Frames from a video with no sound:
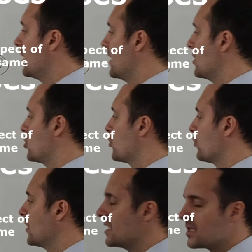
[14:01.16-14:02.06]
it
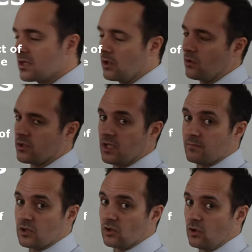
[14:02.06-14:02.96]
treats the long-term
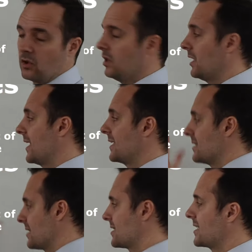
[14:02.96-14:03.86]
store like
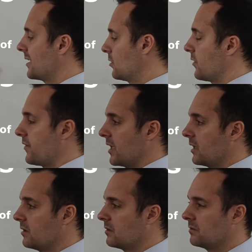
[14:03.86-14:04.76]
it's a single
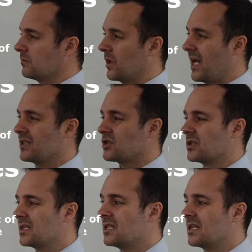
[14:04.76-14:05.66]
thing, when
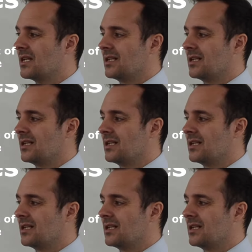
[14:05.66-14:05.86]
actually